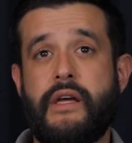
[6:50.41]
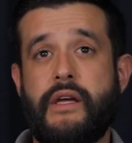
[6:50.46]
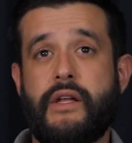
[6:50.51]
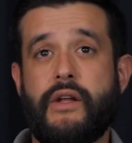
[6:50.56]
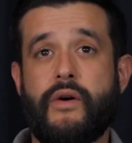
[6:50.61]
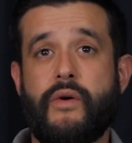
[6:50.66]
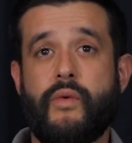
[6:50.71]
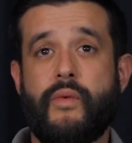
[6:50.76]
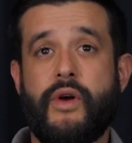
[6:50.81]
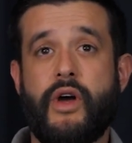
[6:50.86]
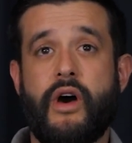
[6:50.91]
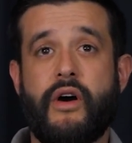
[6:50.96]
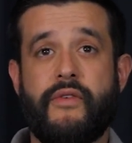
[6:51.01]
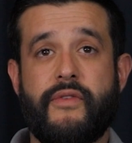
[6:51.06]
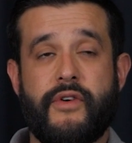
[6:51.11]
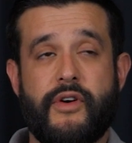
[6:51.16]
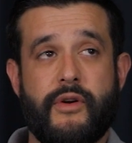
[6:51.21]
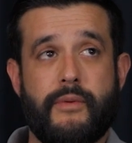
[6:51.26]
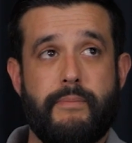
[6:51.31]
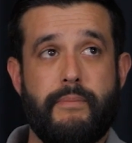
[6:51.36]
We
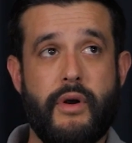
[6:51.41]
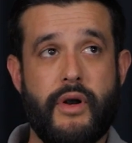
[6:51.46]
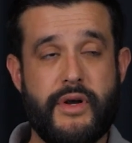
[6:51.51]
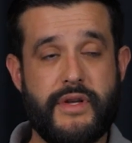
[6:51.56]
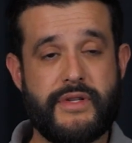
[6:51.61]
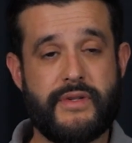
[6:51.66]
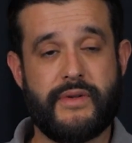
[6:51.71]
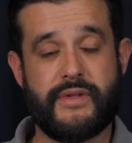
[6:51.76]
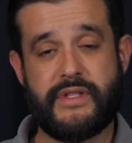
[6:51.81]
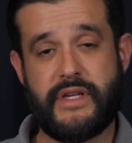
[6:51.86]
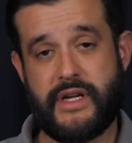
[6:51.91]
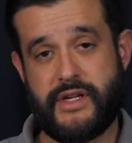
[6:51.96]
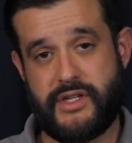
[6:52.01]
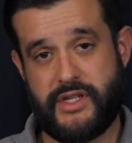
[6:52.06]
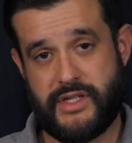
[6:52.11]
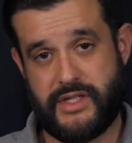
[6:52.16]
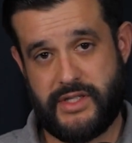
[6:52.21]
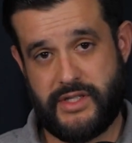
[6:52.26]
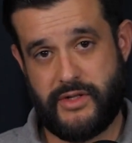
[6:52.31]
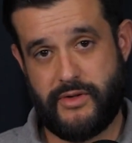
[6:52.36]
offer personal
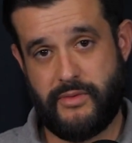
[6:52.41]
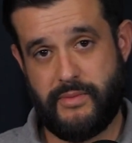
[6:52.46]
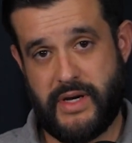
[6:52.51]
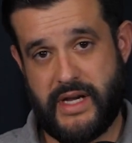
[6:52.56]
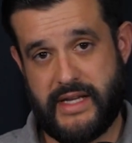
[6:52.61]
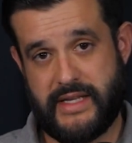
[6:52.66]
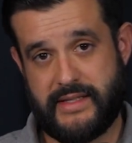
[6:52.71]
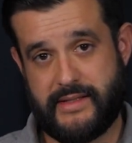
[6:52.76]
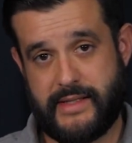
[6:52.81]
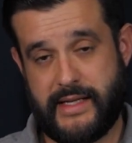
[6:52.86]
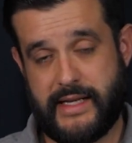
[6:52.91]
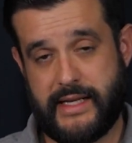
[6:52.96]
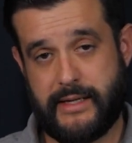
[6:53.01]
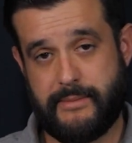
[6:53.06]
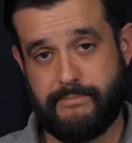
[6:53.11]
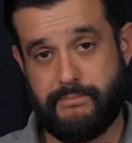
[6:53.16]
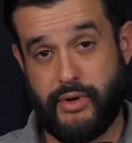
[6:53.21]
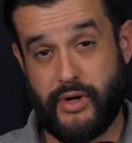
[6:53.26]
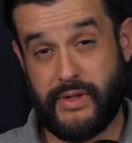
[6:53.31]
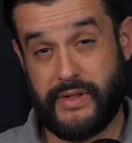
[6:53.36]
touches too by
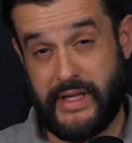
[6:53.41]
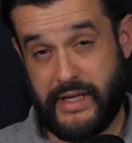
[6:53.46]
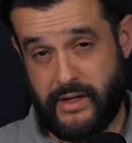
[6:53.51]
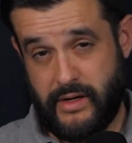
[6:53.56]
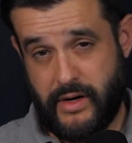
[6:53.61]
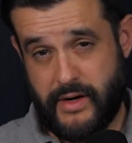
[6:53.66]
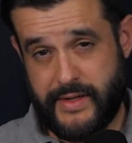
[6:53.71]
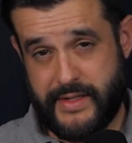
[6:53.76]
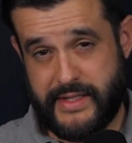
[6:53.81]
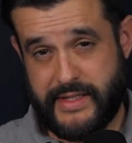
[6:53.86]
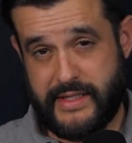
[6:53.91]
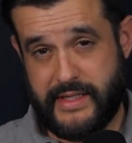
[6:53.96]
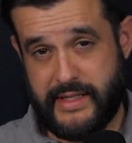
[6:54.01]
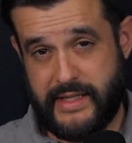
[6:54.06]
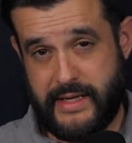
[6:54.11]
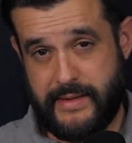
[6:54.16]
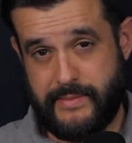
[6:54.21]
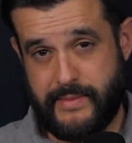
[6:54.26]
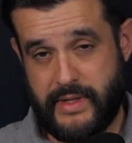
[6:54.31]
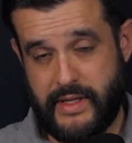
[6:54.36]
sending birthday cards to
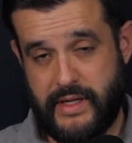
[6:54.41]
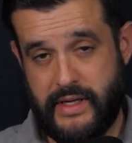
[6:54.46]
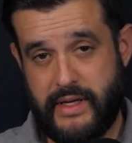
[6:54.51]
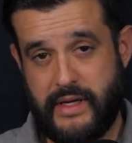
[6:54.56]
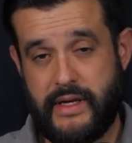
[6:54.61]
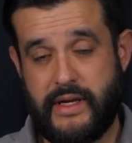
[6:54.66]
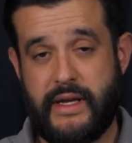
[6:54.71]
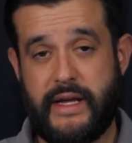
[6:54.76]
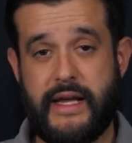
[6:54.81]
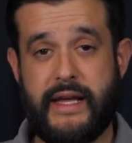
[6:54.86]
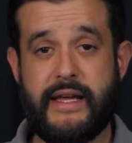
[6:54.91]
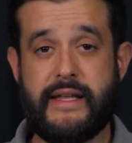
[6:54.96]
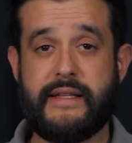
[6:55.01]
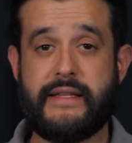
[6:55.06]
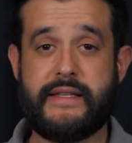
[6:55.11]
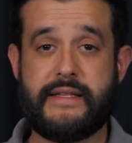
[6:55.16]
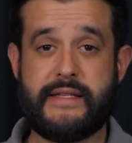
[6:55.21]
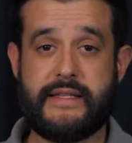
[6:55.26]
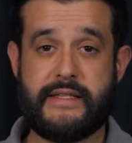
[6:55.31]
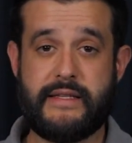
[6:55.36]
them. And
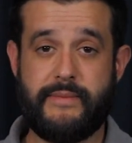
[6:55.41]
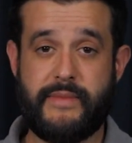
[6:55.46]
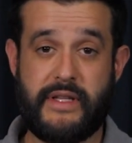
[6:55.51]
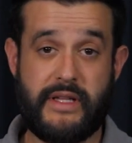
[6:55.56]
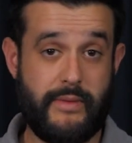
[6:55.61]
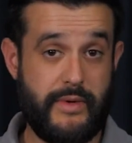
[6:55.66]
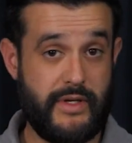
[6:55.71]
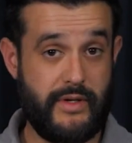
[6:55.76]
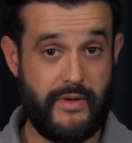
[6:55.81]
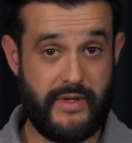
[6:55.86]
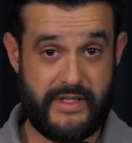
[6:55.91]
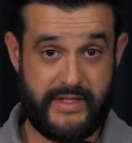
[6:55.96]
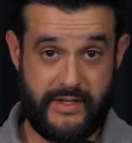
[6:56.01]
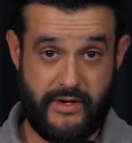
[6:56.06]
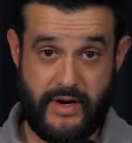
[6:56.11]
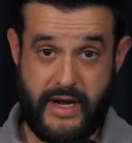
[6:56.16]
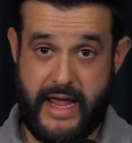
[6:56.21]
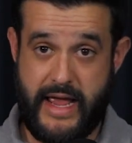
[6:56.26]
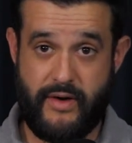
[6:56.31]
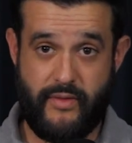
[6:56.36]
this is something that we do.
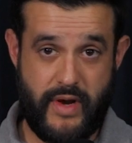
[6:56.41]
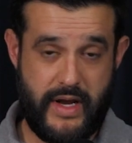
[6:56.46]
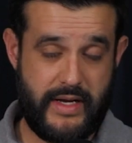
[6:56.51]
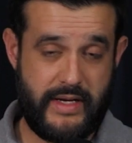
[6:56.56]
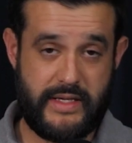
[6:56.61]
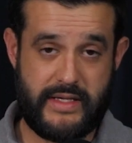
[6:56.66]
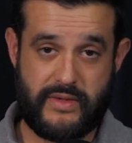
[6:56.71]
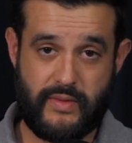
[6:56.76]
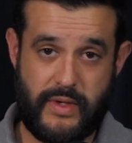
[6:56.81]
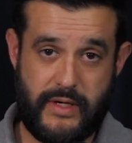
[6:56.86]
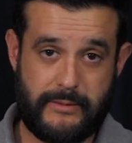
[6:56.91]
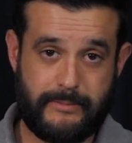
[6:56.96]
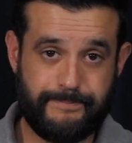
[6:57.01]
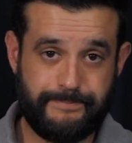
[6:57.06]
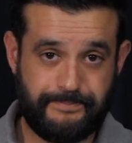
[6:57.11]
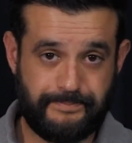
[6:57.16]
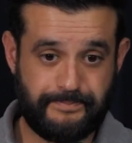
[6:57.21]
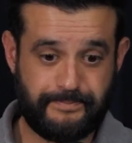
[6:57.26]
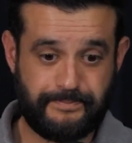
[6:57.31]
They're handwritten as well.